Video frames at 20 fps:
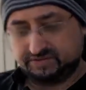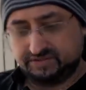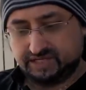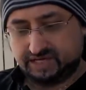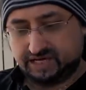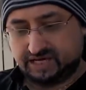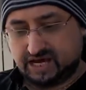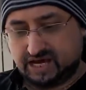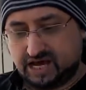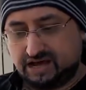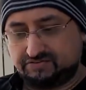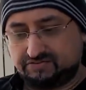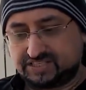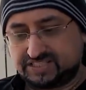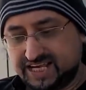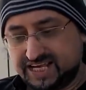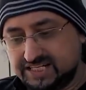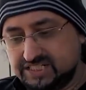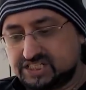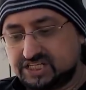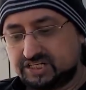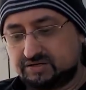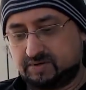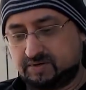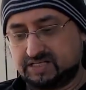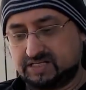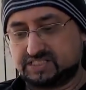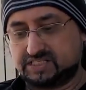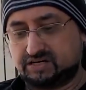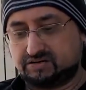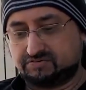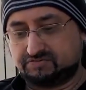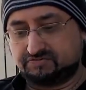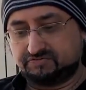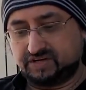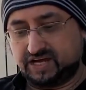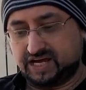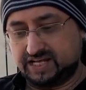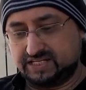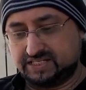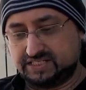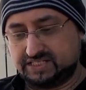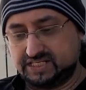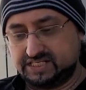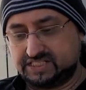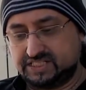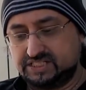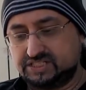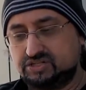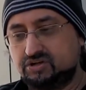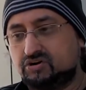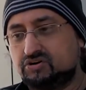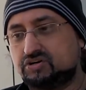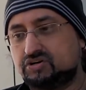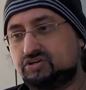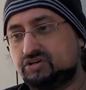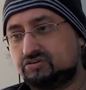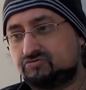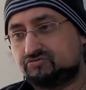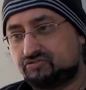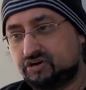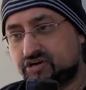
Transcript: Yeah, I've censored myself, and this is not good